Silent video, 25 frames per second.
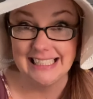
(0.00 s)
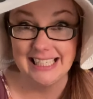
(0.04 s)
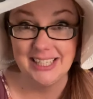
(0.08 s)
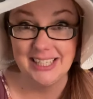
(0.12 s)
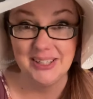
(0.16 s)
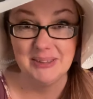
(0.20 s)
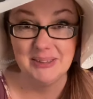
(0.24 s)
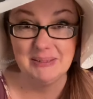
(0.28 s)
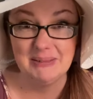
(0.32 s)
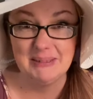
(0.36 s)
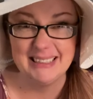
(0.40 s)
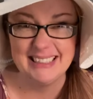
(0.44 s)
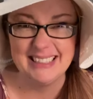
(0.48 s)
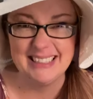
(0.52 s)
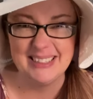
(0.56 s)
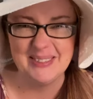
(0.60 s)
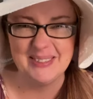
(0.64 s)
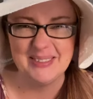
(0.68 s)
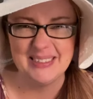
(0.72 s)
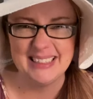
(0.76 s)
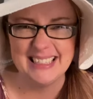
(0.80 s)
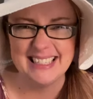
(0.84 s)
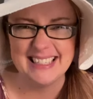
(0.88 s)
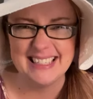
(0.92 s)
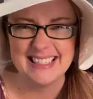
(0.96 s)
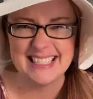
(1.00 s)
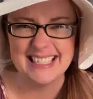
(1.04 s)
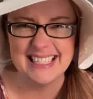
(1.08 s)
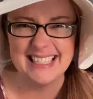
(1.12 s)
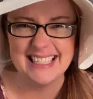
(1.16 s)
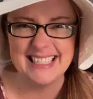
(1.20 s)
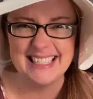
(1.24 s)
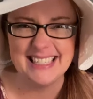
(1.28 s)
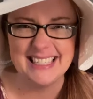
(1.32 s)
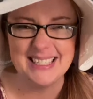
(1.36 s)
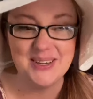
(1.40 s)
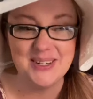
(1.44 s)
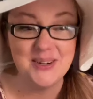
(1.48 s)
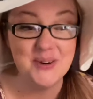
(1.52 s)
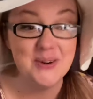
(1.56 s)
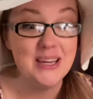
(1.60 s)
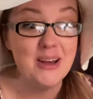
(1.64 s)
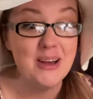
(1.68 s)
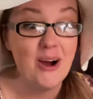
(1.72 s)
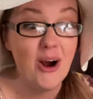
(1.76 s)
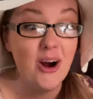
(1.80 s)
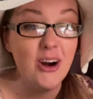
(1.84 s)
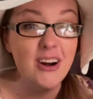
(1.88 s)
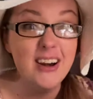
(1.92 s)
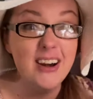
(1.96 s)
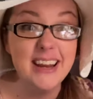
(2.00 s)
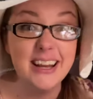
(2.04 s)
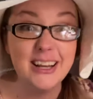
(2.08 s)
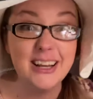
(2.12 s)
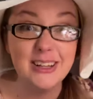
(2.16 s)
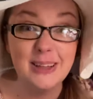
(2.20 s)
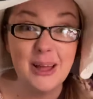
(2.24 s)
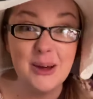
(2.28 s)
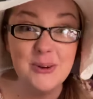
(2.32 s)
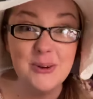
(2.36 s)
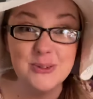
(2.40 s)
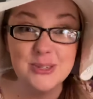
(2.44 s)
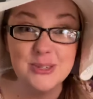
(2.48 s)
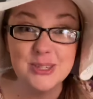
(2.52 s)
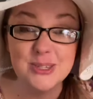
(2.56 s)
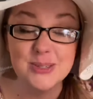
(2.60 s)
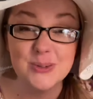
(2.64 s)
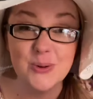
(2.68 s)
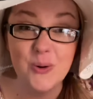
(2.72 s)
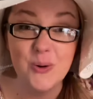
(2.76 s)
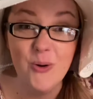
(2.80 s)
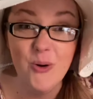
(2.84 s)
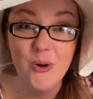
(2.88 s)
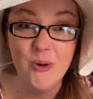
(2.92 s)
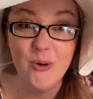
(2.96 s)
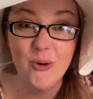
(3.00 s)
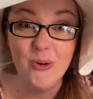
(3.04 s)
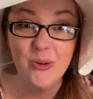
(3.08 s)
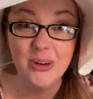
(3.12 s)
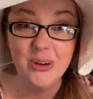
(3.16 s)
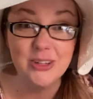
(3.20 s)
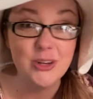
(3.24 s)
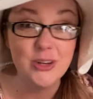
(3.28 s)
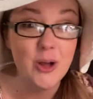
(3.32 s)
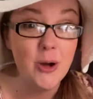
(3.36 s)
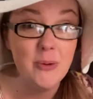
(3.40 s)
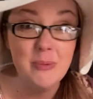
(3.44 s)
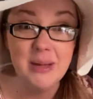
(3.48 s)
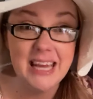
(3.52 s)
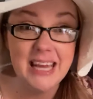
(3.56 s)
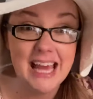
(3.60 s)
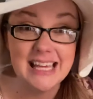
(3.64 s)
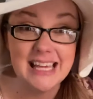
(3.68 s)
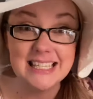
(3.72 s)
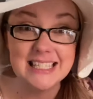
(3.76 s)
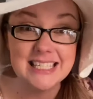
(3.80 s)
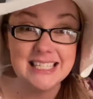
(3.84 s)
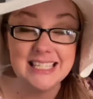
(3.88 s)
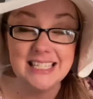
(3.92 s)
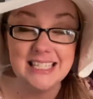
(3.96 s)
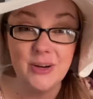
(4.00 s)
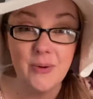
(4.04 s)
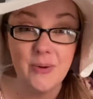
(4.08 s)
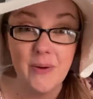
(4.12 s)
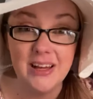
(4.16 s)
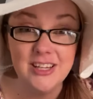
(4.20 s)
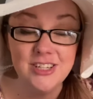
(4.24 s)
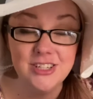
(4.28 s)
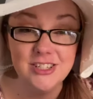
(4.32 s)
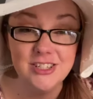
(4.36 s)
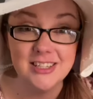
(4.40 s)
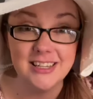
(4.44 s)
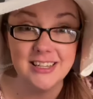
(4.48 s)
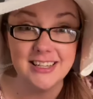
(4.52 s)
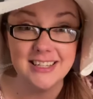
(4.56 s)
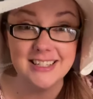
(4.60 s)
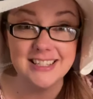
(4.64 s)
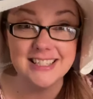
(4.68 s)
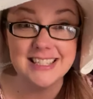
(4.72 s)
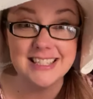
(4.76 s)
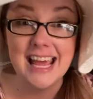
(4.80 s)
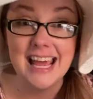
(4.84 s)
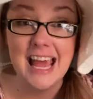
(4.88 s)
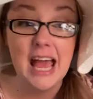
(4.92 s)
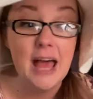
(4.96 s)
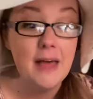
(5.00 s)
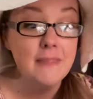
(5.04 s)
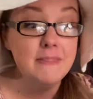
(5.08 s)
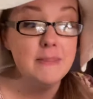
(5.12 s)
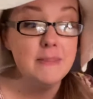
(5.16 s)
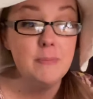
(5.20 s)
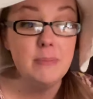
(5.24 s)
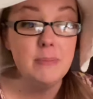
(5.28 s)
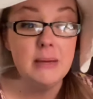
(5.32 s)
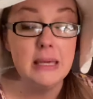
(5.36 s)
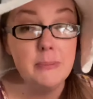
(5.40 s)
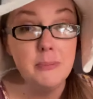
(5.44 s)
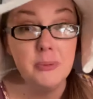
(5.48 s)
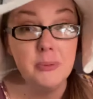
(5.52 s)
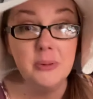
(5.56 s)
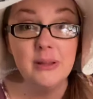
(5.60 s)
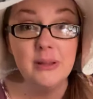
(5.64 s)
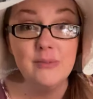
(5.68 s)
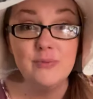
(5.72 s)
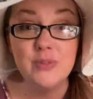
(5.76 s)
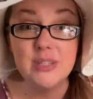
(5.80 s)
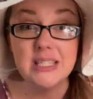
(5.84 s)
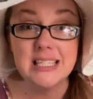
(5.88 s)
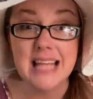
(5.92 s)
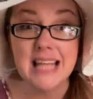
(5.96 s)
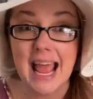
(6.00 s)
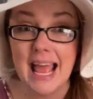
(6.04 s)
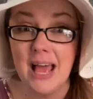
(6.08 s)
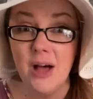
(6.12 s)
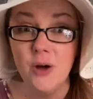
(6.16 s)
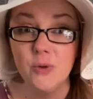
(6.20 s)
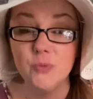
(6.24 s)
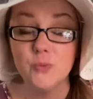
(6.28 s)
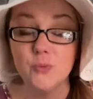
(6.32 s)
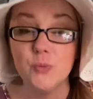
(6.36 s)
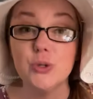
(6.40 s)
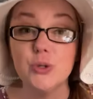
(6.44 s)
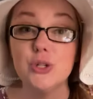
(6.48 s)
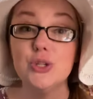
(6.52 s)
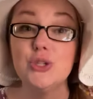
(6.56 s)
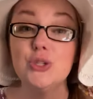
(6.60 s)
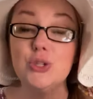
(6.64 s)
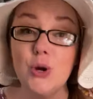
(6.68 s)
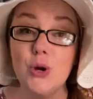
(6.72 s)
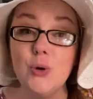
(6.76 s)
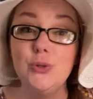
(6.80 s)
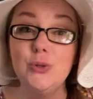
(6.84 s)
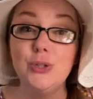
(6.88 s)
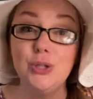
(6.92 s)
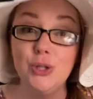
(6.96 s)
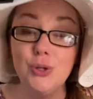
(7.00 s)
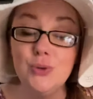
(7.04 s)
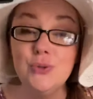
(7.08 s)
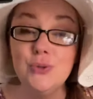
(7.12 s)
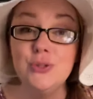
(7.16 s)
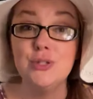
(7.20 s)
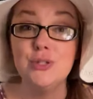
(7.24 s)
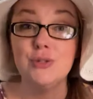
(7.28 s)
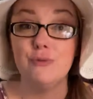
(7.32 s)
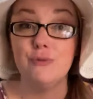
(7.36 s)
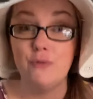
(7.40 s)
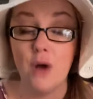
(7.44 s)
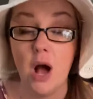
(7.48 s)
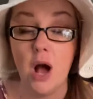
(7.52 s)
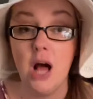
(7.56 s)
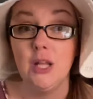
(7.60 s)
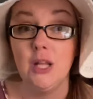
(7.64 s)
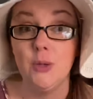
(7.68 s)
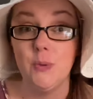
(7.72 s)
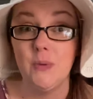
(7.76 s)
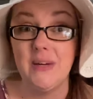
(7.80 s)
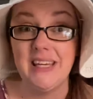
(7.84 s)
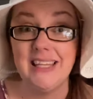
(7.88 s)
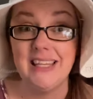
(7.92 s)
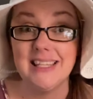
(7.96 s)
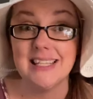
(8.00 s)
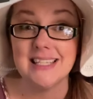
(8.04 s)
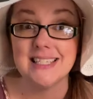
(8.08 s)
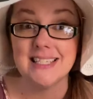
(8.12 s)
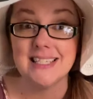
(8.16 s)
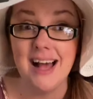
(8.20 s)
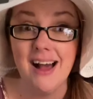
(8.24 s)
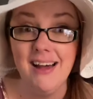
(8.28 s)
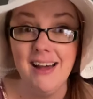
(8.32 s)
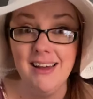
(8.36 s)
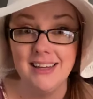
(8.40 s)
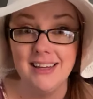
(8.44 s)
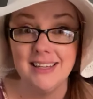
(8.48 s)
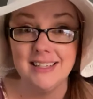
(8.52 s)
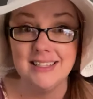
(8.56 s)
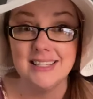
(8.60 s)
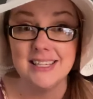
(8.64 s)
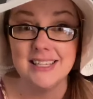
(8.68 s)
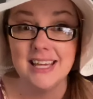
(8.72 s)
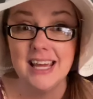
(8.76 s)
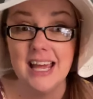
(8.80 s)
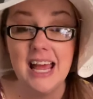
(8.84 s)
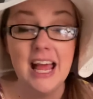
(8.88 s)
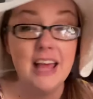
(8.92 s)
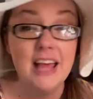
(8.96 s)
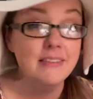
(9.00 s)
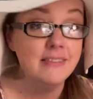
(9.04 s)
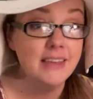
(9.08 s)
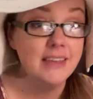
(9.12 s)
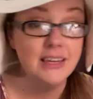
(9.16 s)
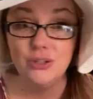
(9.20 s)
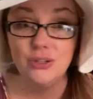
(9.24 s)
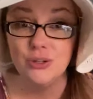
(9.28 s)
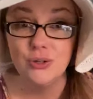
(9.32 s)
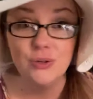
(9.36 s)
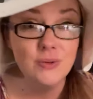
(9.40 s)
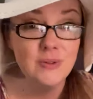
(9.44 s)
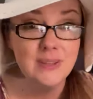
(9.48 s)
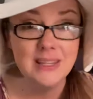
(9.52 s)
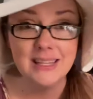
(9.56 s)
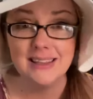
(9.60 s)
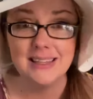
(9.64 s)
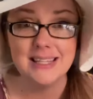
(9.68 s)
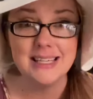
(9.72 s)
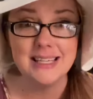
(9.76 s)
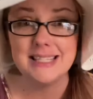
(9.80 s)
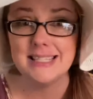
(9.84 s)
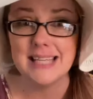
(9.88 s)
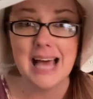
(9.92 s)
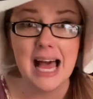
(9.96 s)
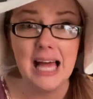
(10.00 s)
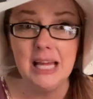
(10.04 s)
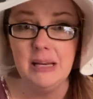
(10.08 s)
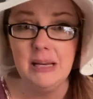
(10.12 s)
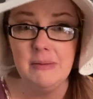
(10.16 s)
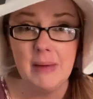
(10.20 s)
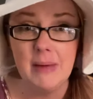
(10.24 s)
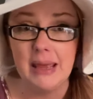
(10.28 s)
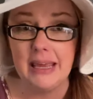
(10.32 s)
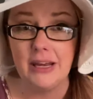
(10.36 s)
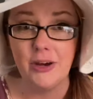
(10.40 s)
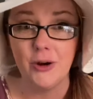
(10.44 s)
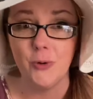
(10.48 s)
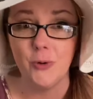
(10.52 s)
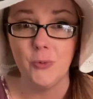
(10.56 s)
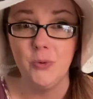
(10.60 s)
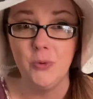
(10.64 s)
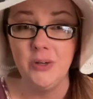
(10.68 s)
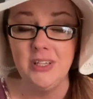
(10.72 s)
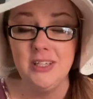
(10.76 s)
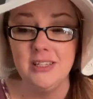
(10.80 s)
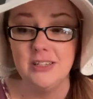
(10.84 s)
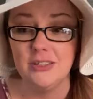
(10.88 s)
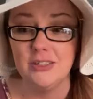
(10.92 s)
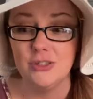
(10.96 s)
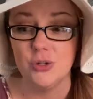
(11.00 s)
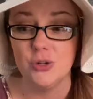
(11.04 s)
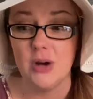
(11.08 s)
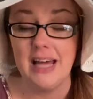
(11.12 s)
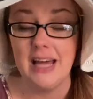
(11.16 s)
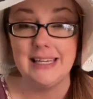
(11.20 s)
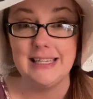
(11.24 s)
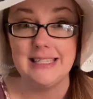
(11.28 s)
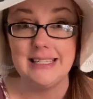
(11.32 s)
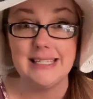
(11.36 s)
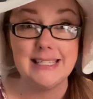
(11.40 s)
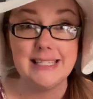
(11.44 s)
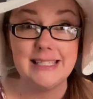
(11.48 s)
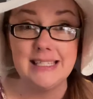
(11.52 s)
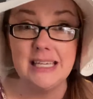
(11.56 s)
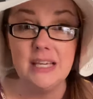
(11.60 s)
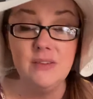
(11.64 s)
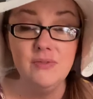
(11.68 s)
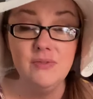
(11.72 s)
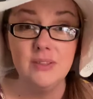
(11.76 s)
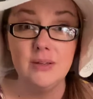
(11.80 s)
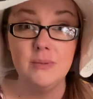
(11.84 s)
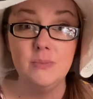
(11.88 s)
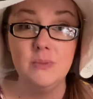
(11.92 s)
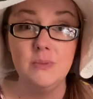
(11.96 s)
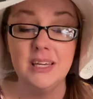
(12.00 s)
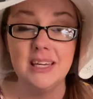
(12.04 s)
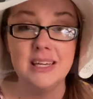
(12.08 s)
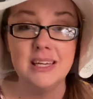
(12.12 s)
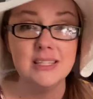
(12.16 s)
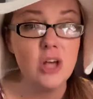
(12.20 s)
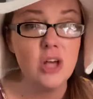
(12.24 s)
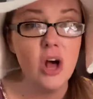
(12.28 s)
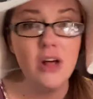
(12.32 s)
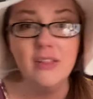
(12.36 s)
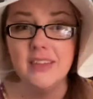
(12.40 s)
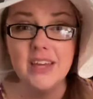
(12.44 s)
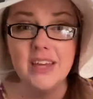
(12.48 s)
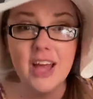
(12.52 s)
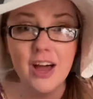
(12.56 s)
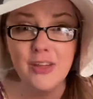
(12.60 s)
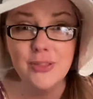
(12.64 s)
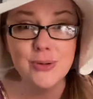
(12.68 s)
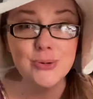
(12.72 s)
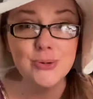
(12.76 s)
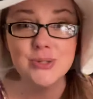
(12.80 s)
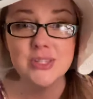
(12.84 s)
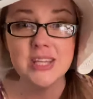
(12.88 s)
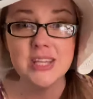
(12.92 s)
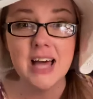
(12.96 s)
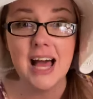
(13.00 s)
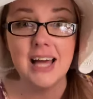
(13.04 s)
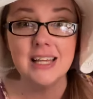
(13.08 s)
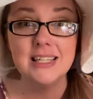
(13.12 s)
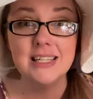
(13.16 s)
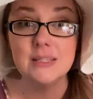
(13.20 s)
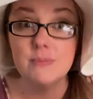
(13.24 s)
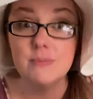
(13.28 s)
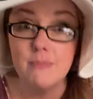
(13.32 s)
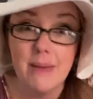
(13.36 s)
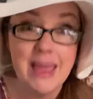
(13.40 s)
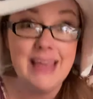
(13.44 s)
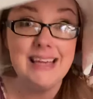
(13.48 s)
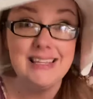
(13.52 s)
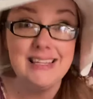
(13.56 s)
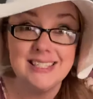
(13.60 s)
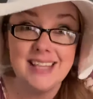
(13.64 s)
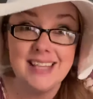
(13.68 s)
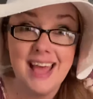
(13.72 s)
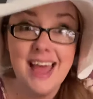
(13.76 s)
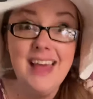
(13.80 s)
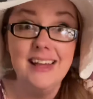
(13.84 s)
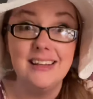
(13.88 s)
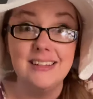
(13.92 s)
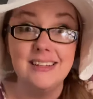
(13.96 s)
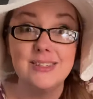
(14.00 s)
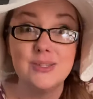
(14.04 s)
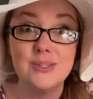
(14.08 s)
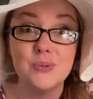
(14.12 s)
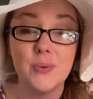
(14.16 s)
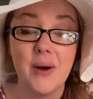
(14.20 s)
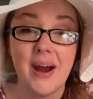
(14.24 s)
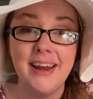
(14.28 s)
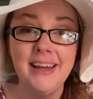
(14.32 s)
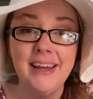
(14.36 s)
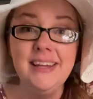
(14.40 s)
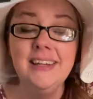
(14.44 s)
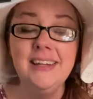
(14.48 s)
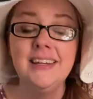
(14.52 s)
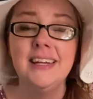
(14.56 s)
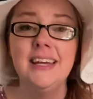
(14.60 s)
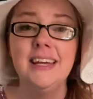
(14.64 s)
I wonder what he's going to do. He already closed school and nobody asked any questions. The people of the town were so used to following the signs, they knew that the sign maker wouldn't try to deceive them because all the other signs made sense, right?